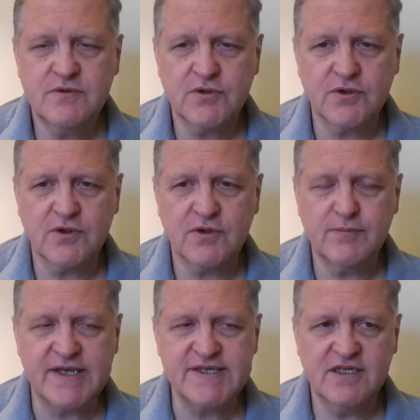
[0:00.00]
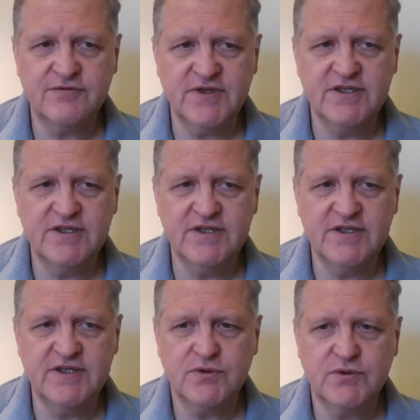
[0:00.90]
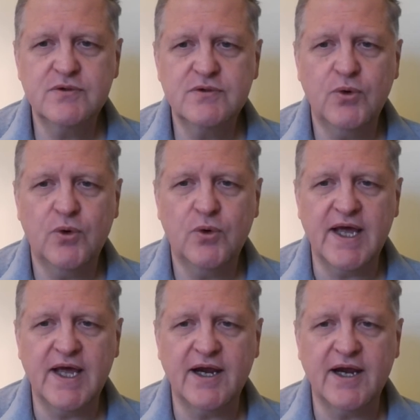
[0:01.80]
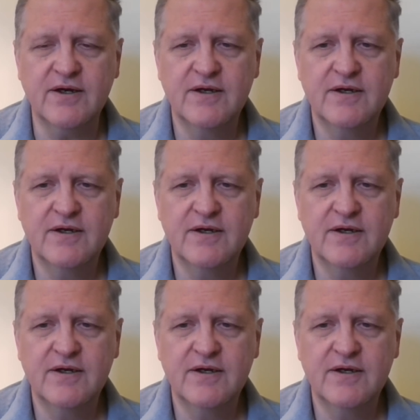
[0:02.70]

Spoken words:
turn myself into, tornar.